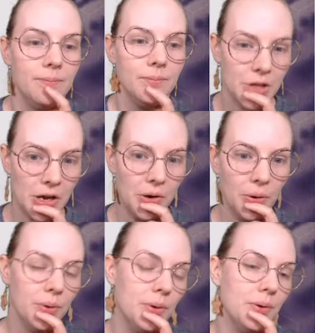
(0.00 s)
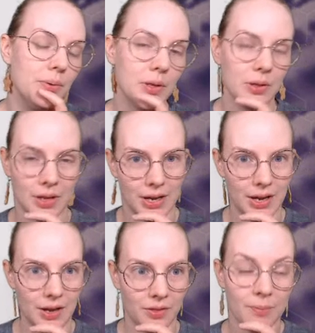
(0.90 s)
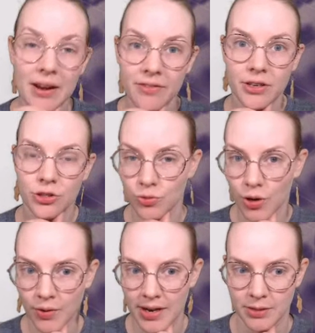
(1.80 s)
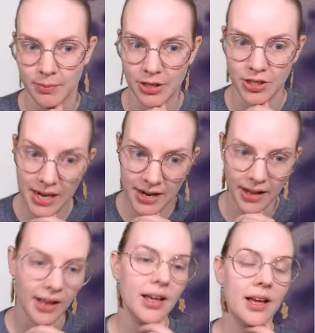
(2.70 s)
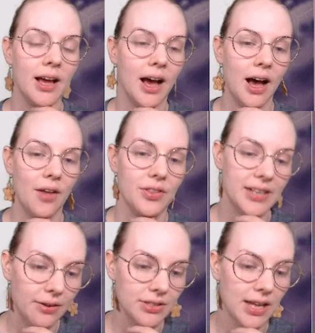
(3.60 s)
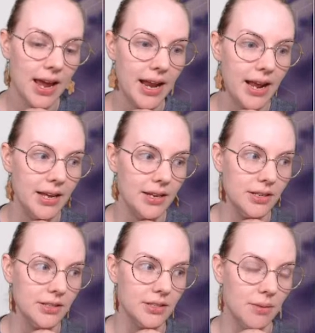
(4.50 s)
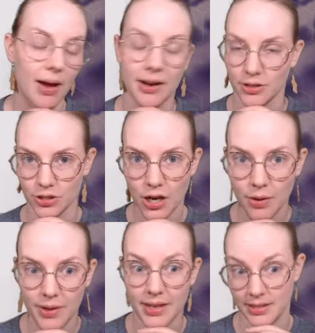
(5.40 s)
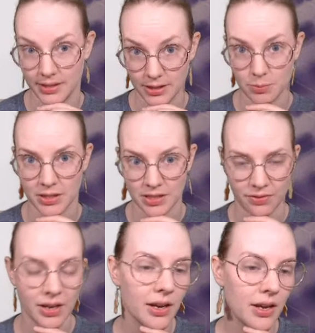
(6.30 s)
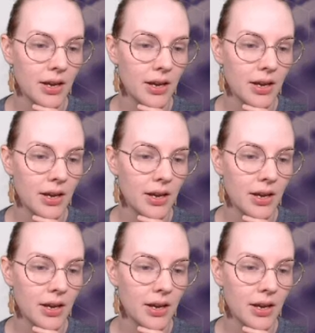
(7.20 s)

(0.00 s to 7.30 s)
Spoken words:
So the benefit is you don't need as much data. The downside is the model to start with isn't as specific.